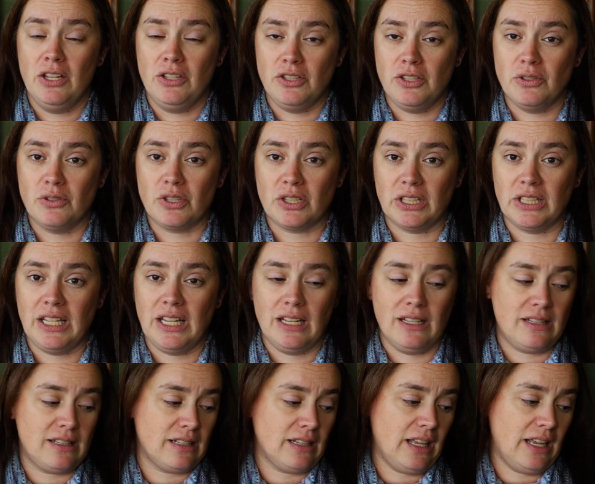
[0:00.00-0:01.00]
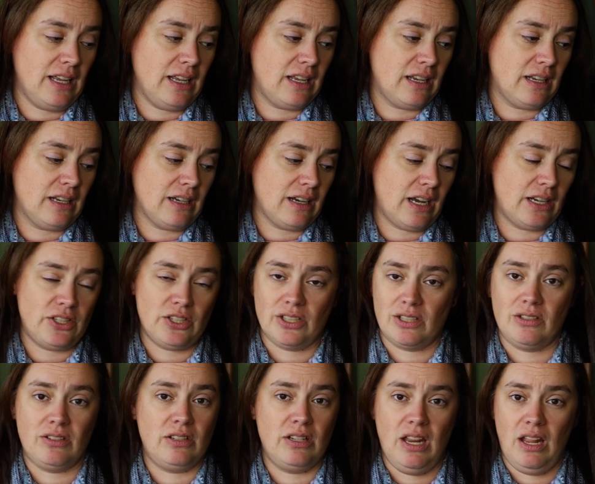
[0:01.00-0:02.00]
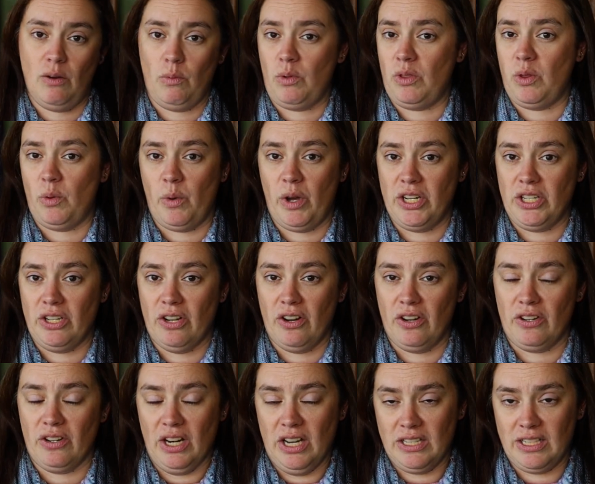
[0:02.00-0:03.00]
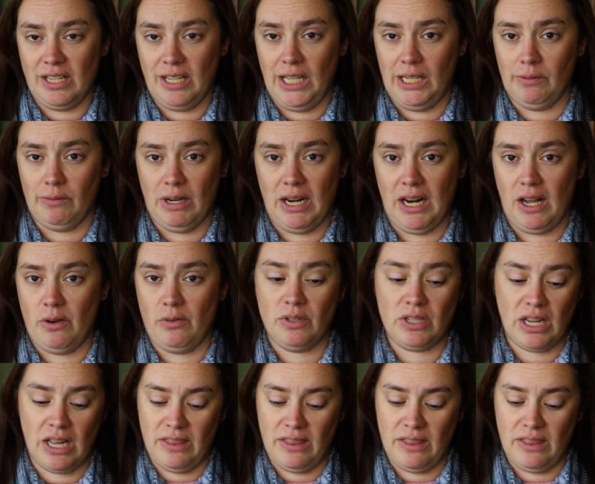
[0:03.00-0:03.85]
Usually it's like I just knit with the one yarn until I run out,